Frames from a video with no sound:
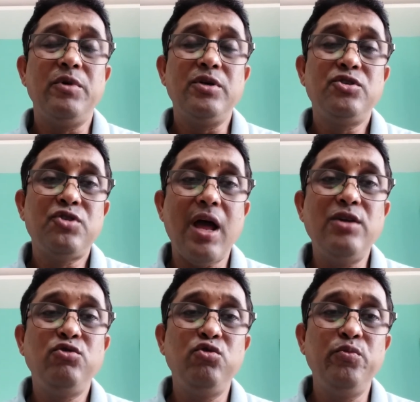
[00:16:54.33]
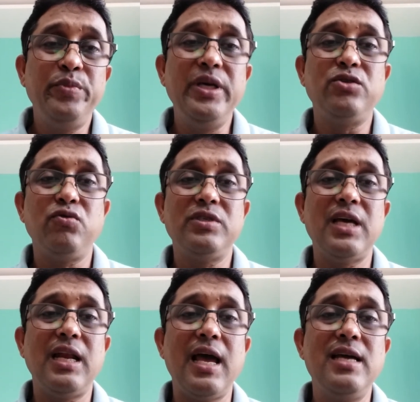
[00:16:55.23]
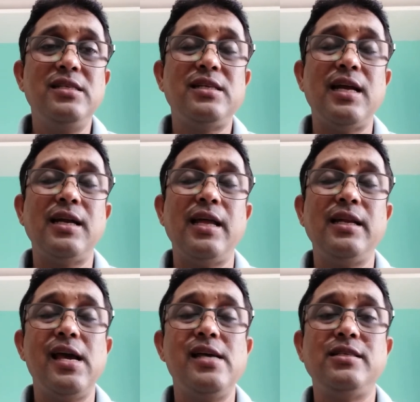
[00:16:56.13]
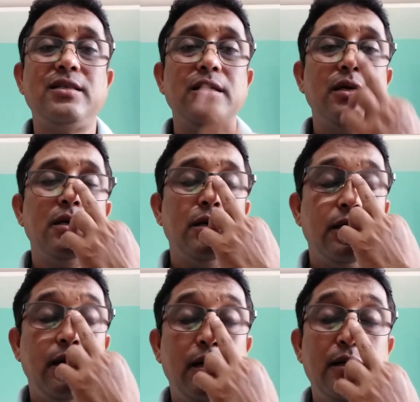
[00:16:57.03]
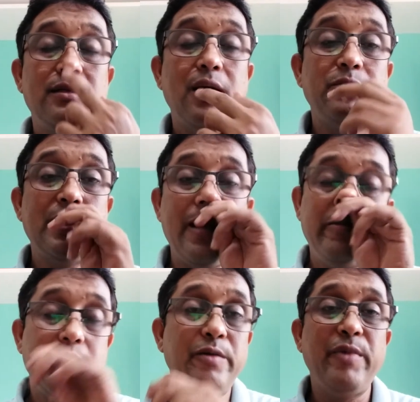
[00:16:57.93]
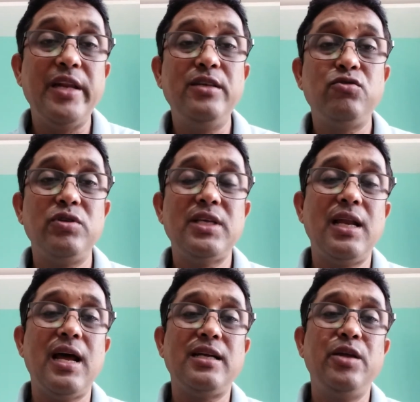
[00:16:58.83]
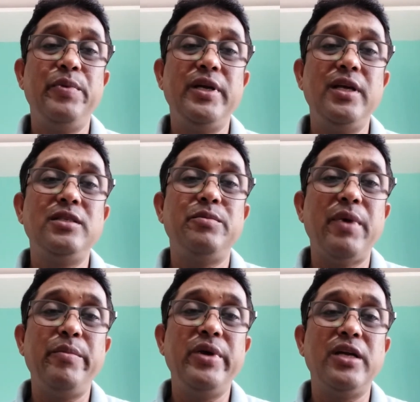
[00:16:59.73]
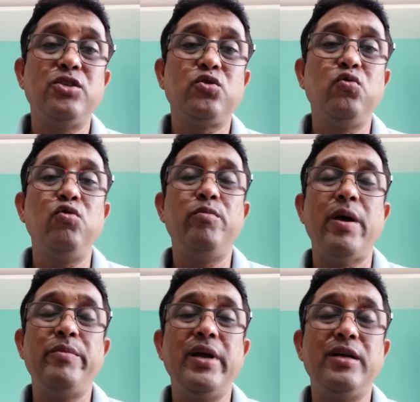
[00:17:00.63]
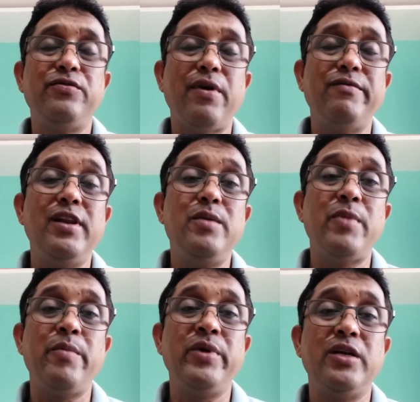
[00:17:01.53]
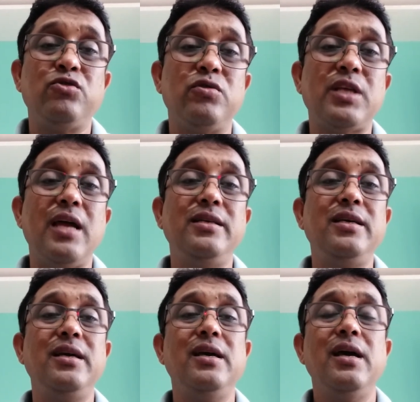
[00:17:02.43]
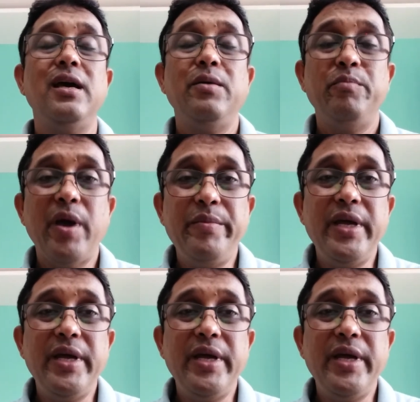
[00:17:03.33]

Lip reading: try to be socialized and engaged themselves in many social activities, maybe at school, maybe at family, maybe at society, maybe